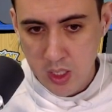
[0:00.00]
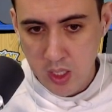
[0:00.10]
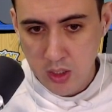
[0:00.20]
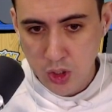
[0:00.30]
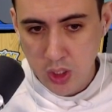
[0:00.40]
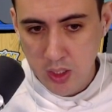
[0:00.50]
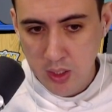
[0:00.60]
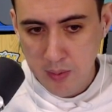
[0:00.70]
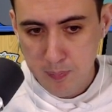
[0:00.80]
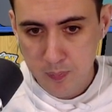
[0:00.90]

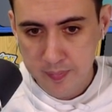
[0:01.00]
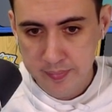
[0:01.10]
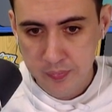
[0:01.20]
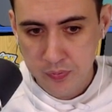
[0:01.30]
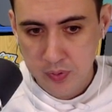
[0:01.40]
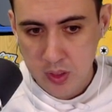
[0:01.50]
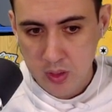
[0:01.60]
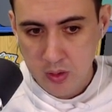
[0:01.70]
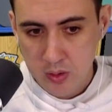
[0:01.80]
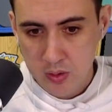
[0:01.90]
Energy.
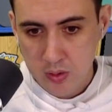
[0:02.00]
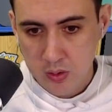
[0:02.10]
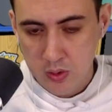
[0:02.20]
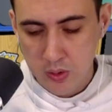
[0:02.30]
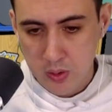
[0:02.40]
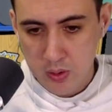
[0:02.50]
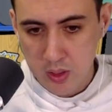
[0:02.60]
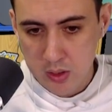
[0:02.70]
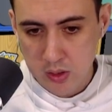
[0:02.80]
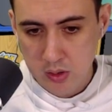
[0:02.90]
Go the
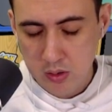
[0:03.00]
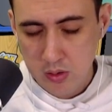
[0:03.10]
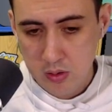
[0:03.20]
Onix.